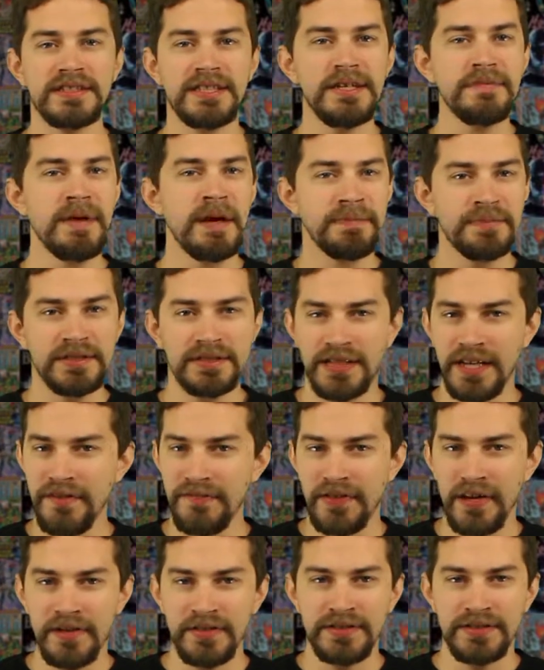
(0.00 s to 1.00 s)
team up to save
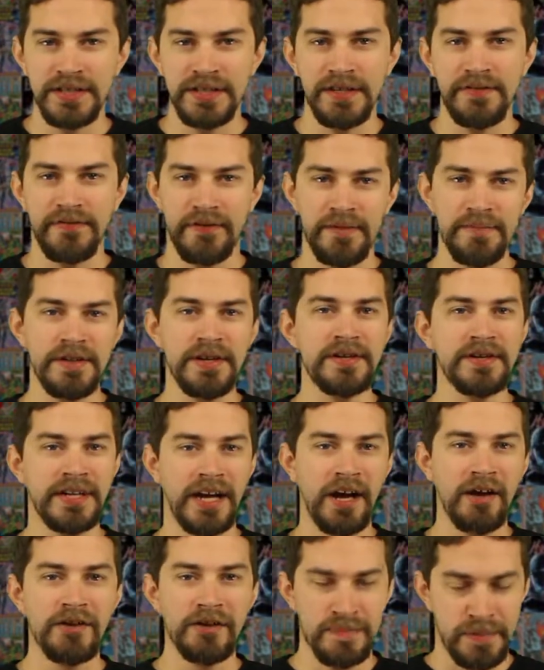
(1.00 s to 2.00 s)
their city from their
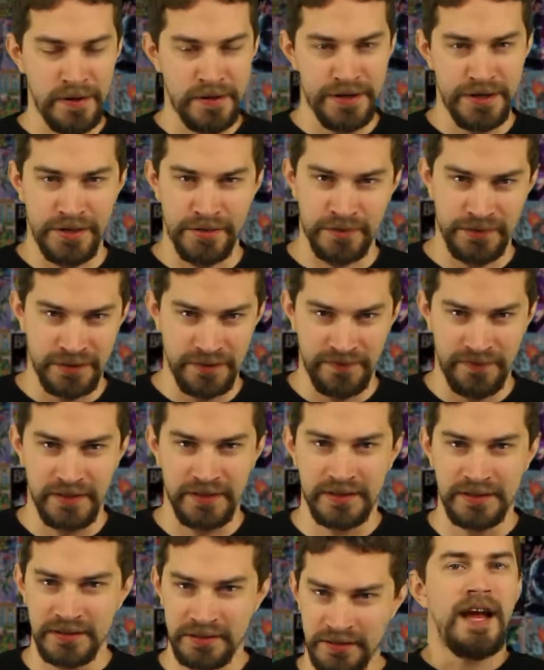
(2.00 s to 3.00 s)
counterpart heroes and
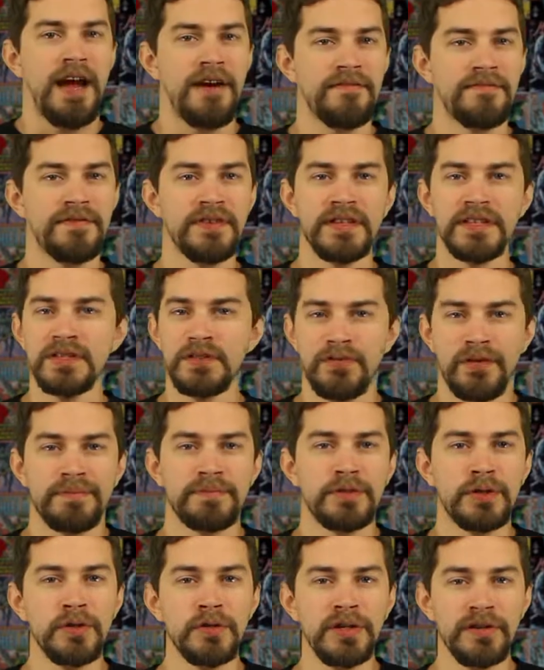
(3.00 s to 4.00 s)
villains. Have villains from
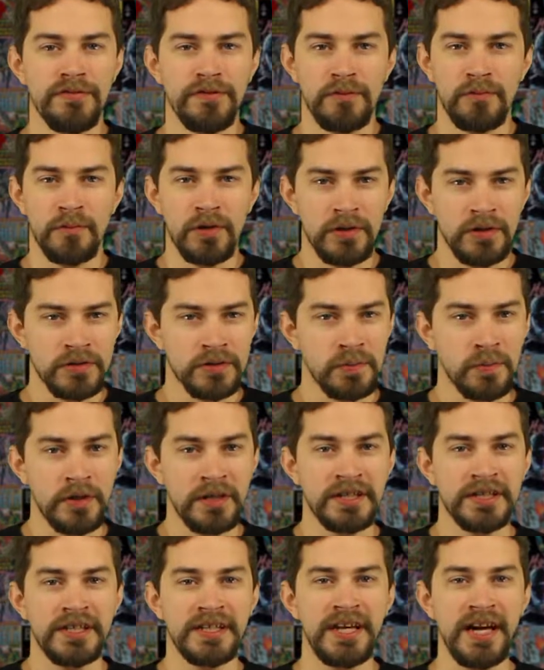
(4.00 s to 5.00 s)
two different worlds
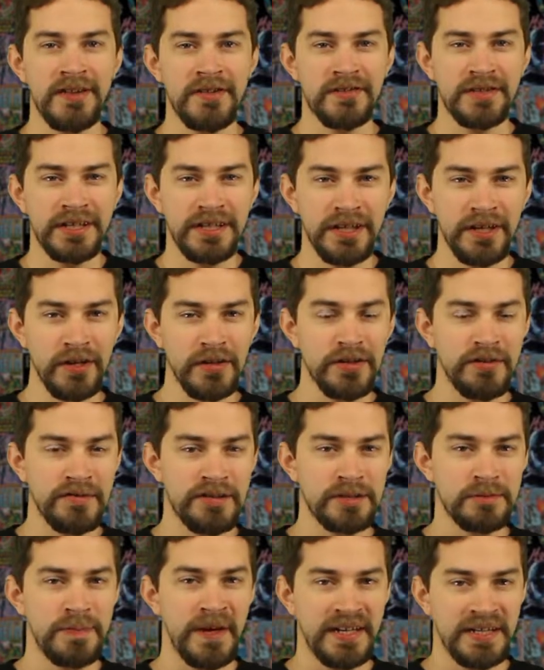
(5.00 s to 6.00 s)
work together to kill their
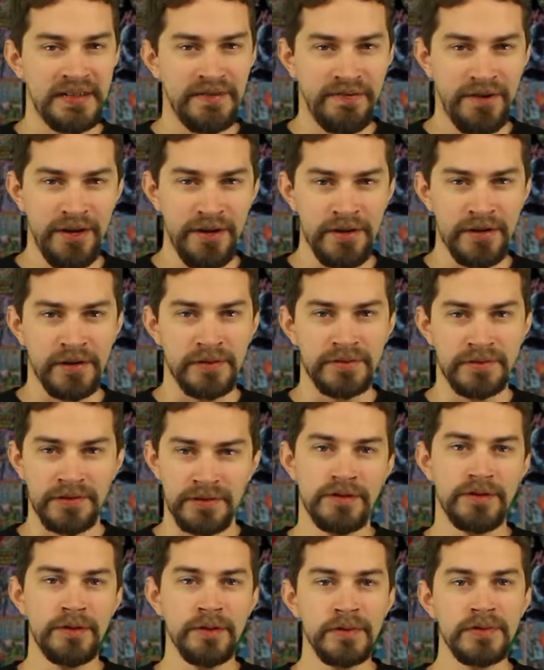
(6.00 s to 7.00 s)
respective heroes.
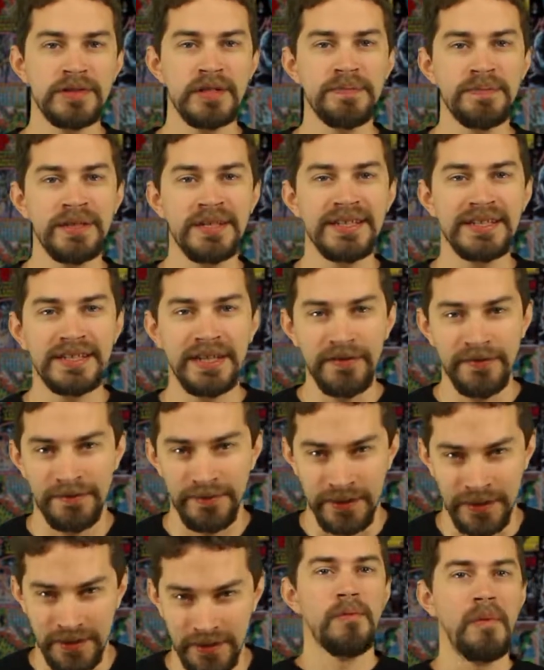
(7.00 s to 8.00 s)
Do something
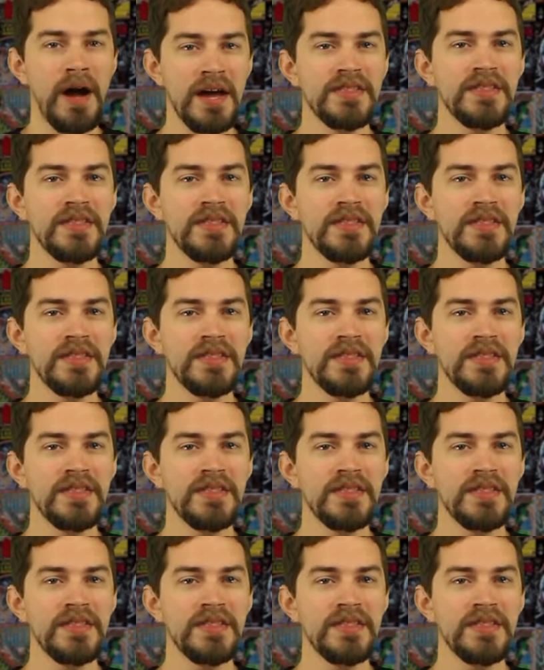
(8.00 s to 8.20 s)
different. Why